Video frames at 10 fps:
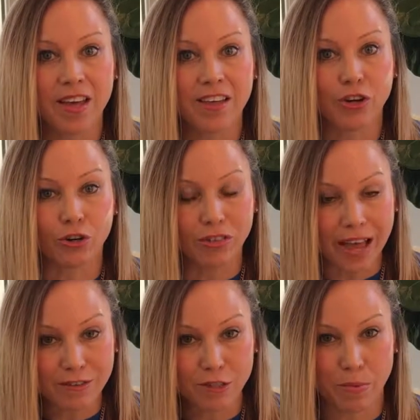your
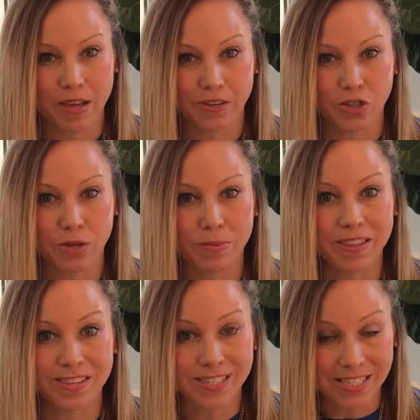lifespan should be
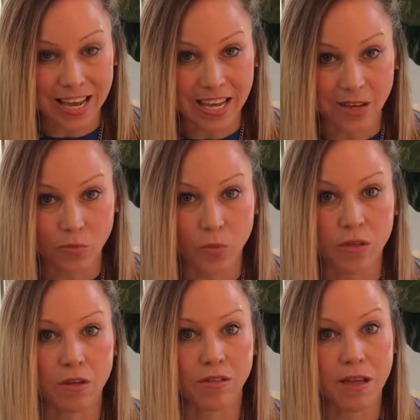the same with
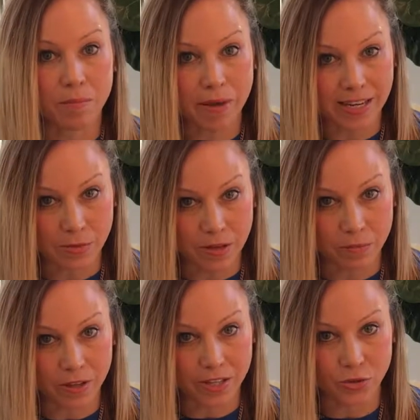a lumpectomy
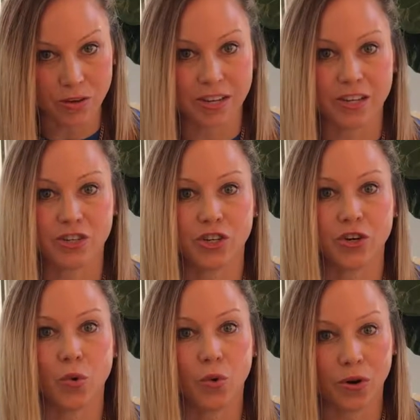plus radiation
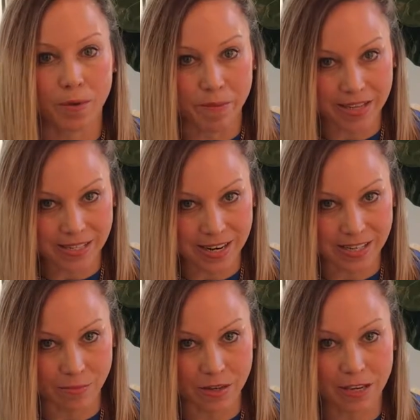or a
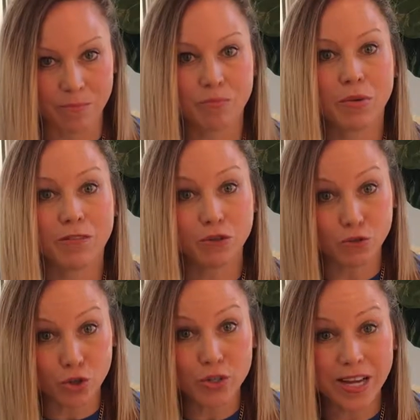mastectomy. But if you
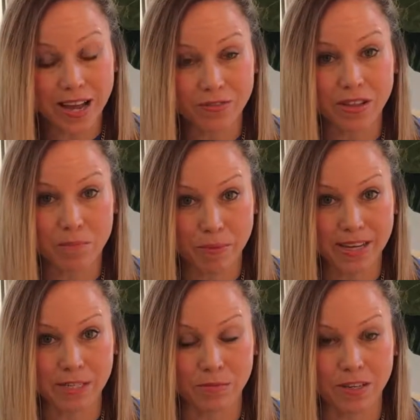choose to have
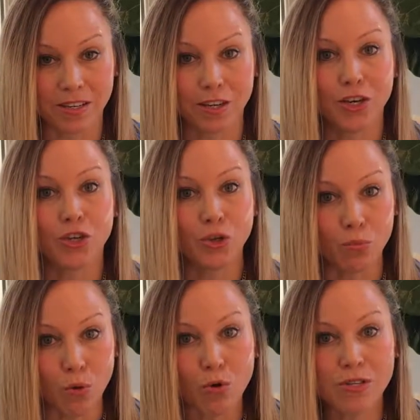lumpectomy, you
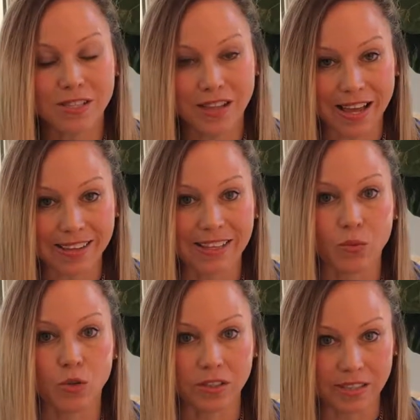most likely
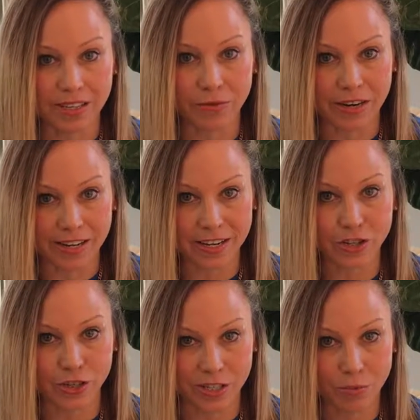will need
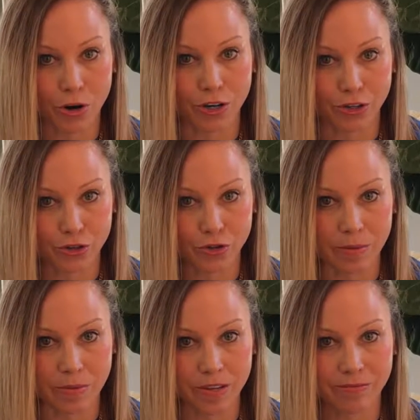radiation as part of your
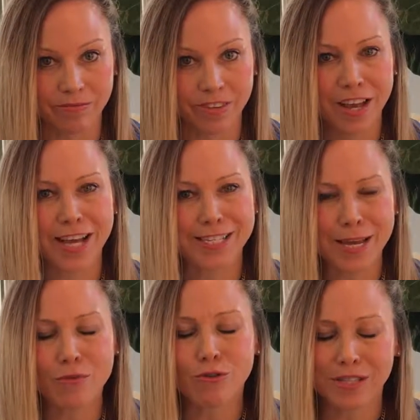treatment. I say
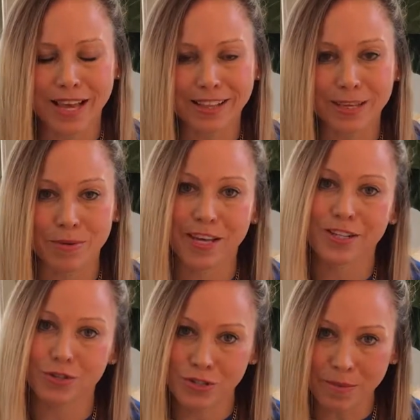most likely because
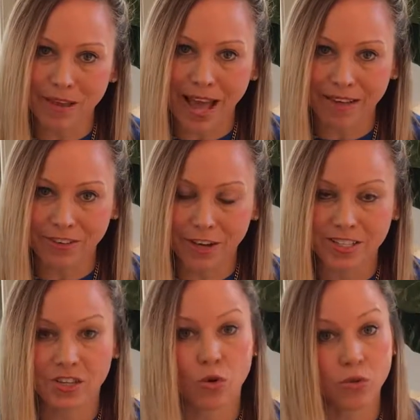there's some caveats
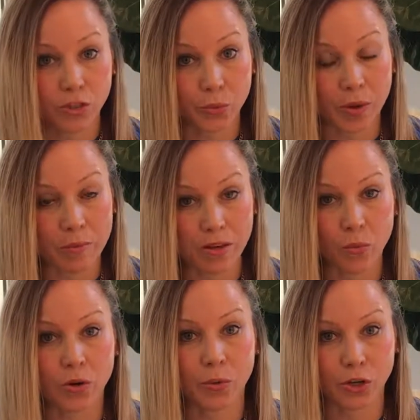in older women
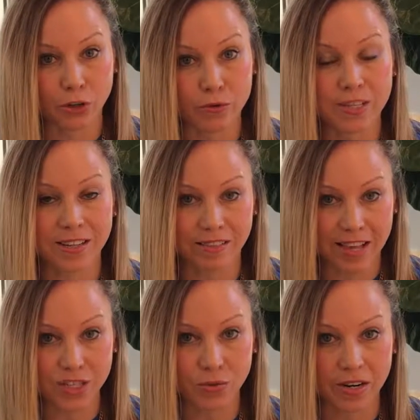where we're using
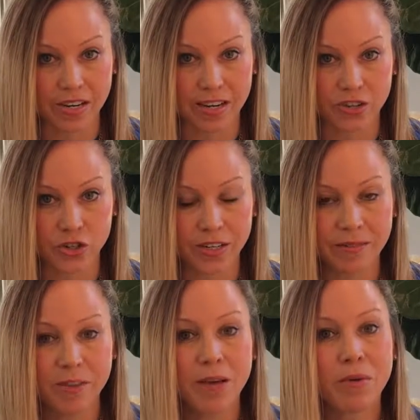less radiation,
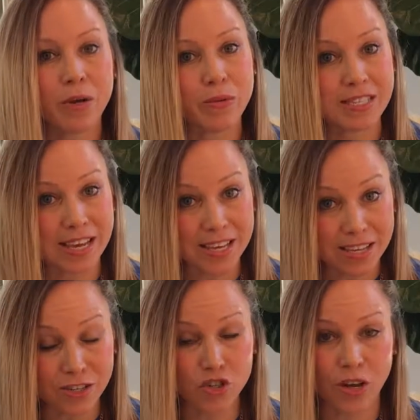but I would say
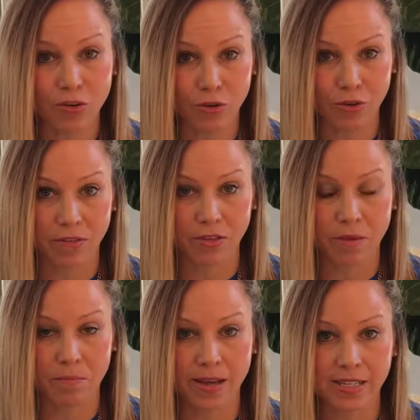in general, if you have a
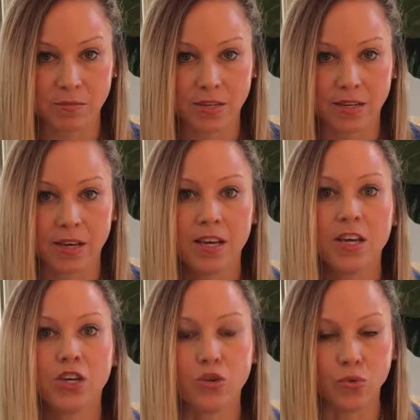lumpectomy,
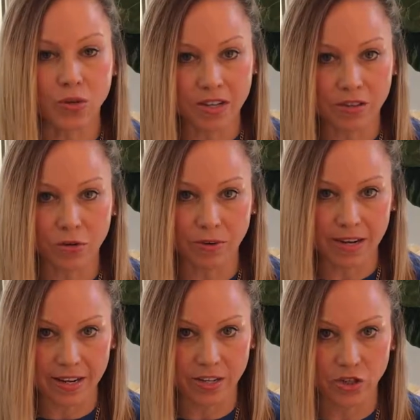you need the
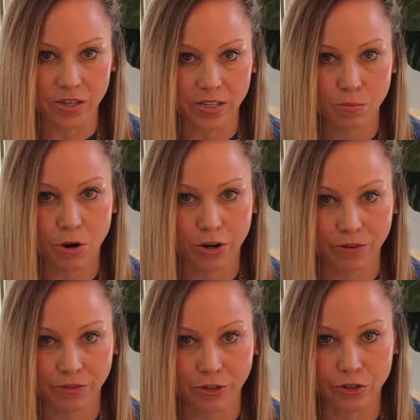radiation as part
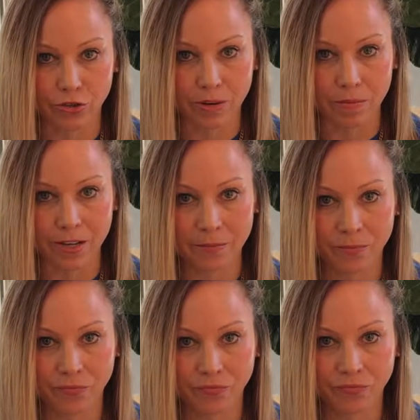of your treatment,
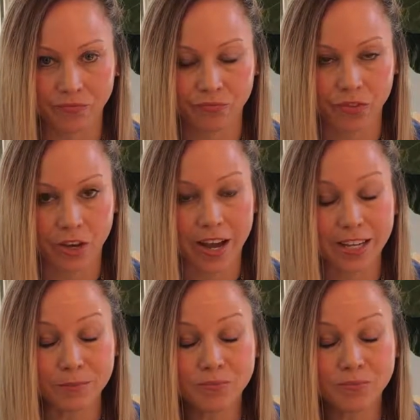okay?